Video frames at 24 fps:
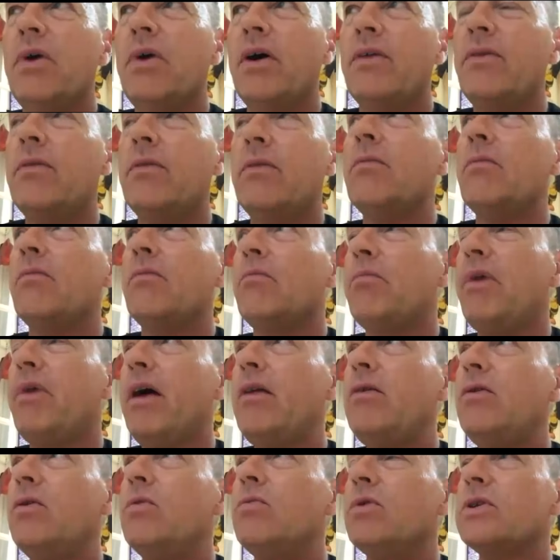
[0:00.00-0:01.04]
But
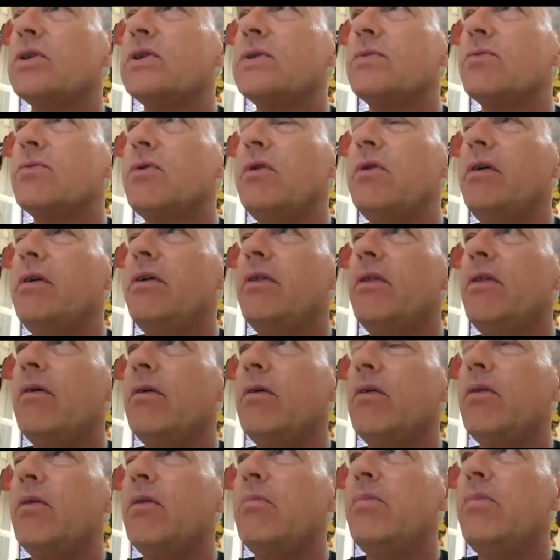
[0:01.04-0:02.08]
Bando was really
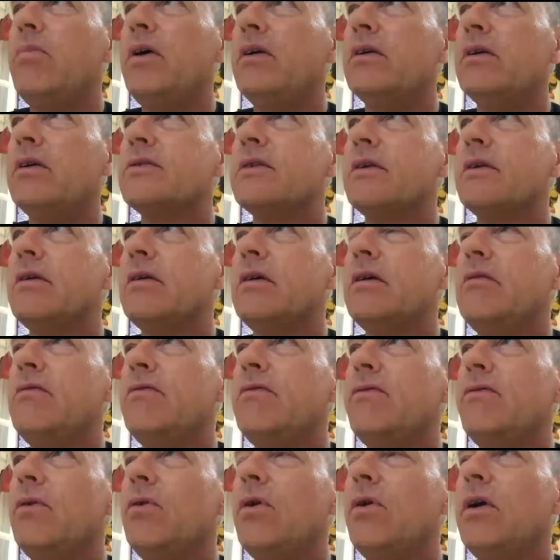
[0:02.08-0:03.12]
the, the biggest
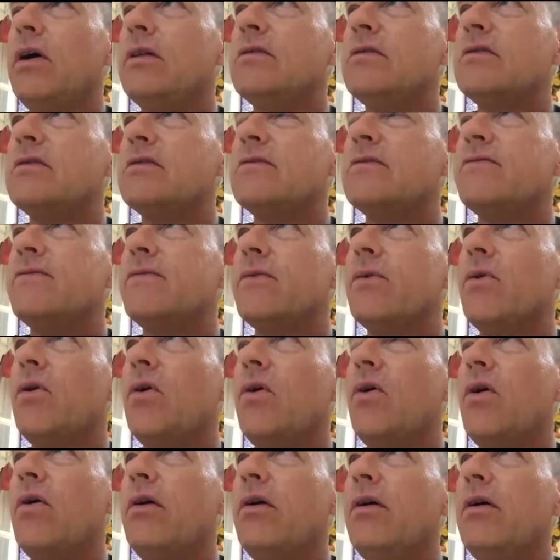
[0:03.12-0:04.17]
influence for